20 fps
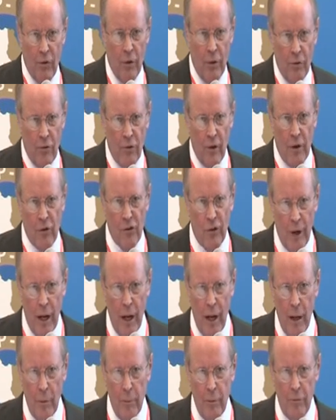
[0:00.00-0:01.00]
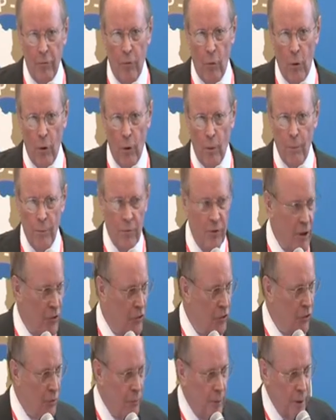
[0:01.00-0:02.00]
on Section A before
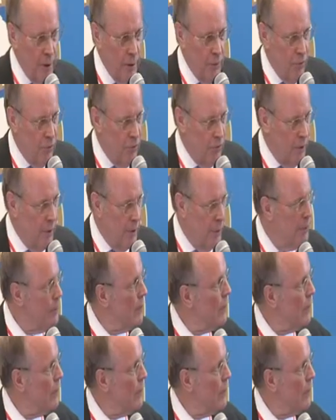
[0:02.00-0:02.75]
Sections B and C.